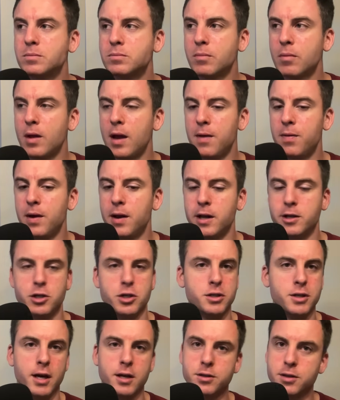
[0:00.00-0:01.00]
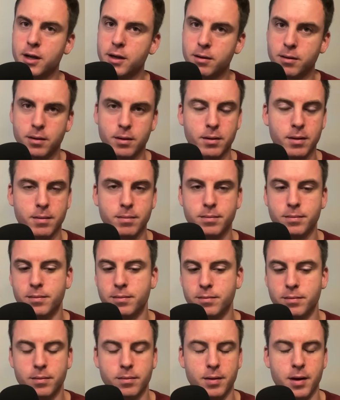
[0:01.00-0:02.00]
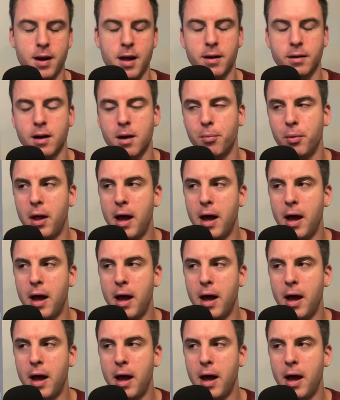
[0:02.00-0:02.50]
And then it just takes a couple